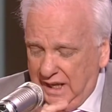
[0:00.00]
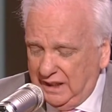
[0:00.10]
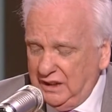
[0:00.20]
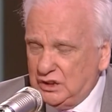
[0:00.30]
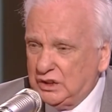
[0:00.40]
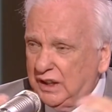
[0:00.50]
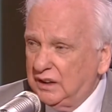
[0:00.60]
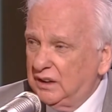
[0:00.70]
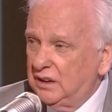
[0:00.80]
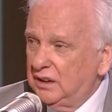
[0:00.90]
And he
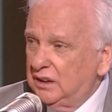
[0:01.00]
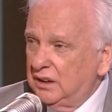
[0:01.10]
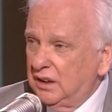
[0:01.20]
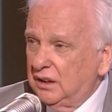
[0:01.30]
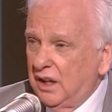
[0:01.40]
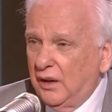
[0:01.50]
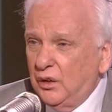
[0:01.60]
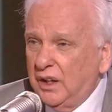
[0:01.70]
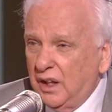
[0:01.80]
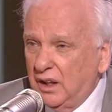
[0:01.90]
said, I
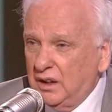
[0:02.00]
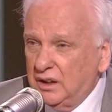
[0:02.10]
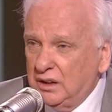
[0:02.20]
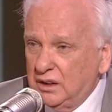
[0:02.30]
don't care.